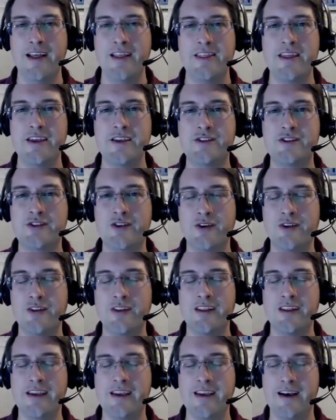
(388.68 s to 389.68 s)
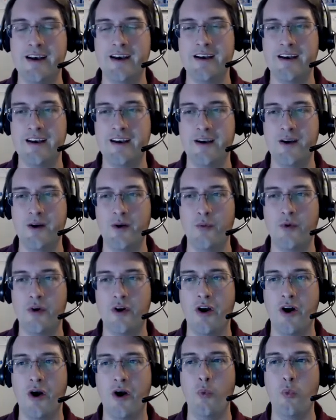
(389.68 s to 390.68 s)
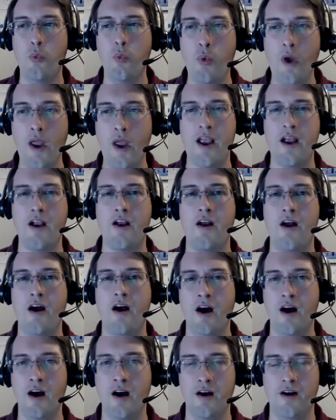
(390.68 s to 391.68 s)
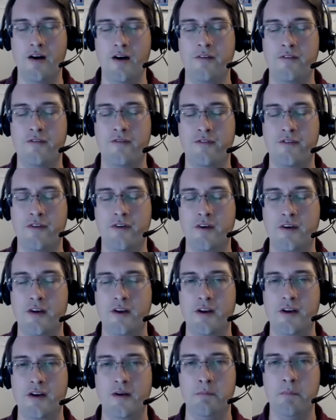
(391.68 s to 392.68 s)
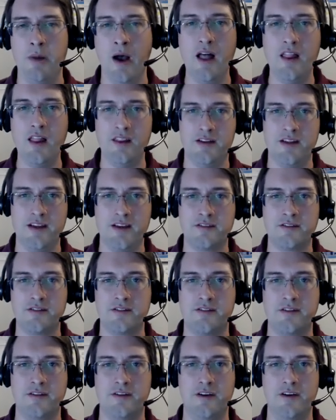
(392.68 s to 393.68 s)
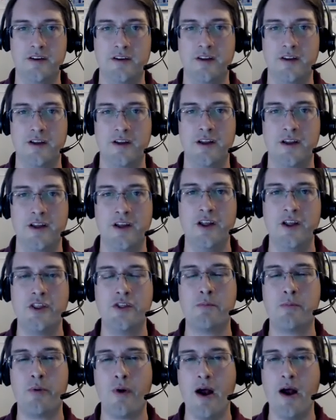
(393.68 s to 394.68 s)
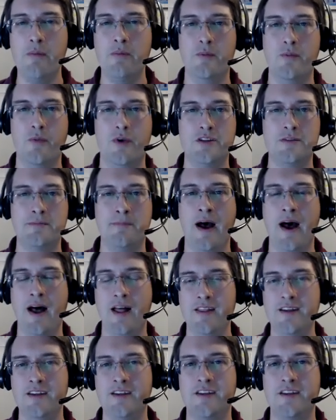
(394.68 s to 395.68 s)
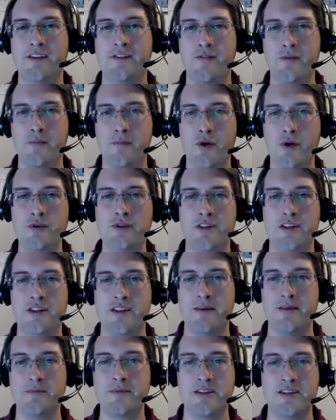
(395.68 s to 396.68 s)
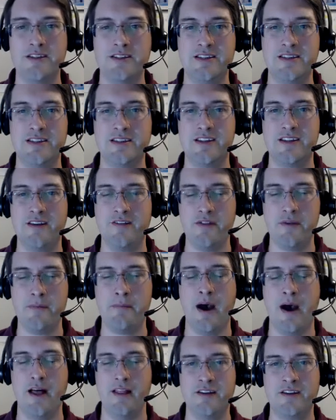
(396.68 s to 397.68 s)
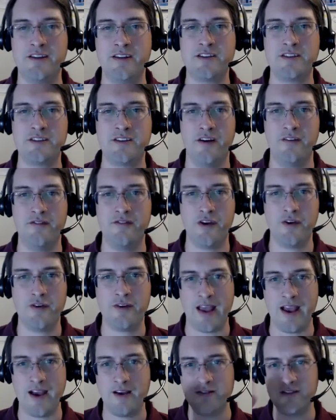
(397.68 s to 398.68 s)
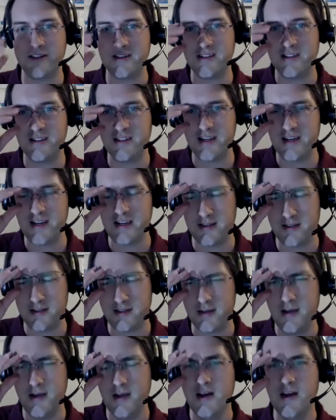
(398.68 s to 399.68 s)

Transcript: they certainly were aware of politics. The problem was politics for most of them consisted of the politics of their towns and cities.